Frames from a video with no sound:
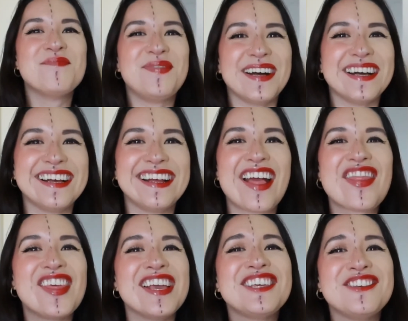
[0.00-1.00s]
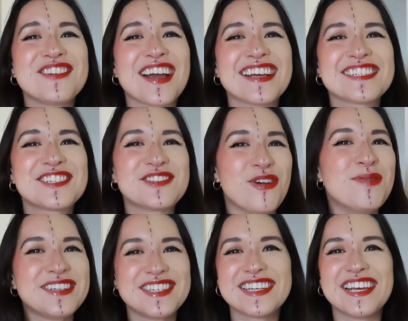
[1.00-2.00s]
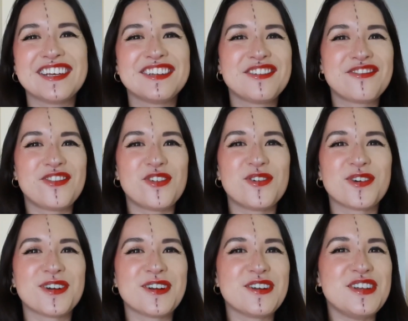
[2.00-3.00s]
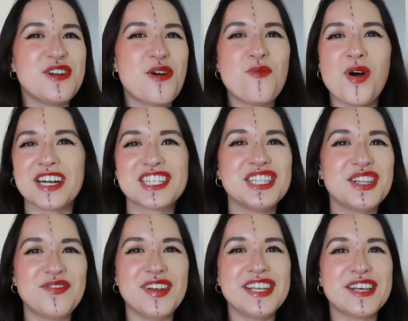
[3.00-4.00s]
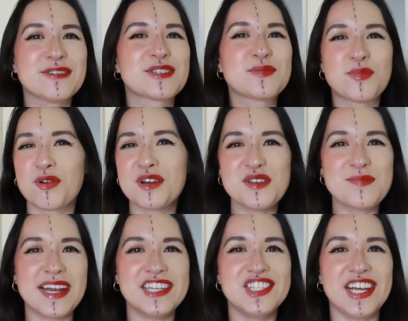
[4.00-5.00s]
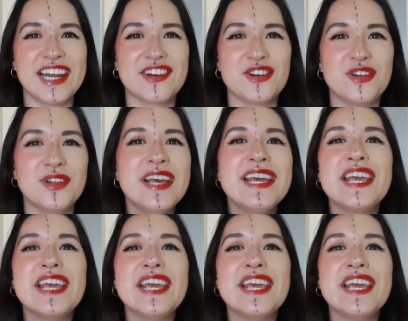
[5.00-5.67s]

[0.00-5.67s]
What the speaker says: But thank you guys so much again for, you know, watching the video, supporting my channel.